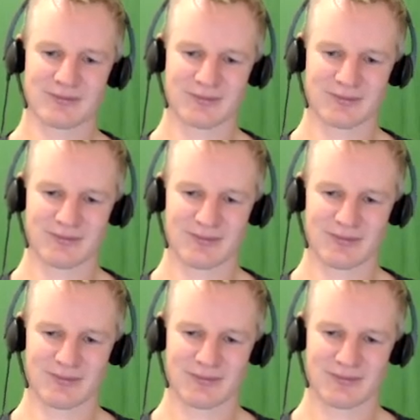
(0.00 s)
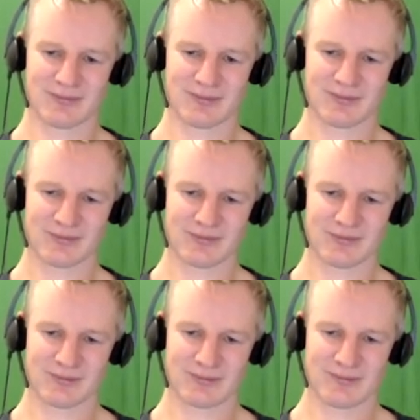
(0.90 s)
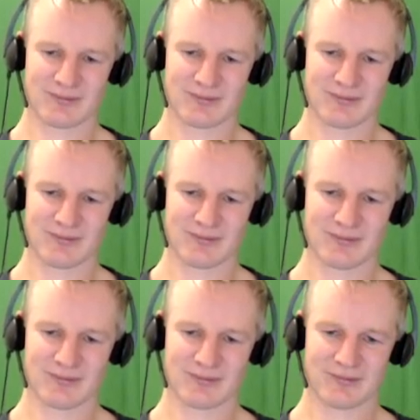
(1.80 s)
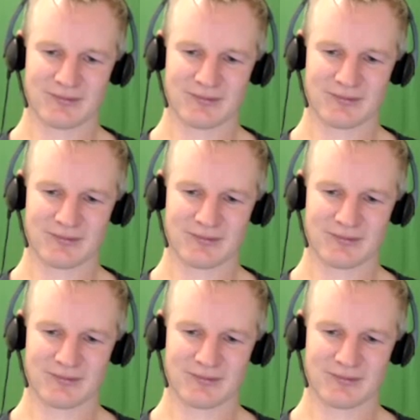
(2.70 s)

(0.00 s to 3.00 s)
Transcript: [no speech]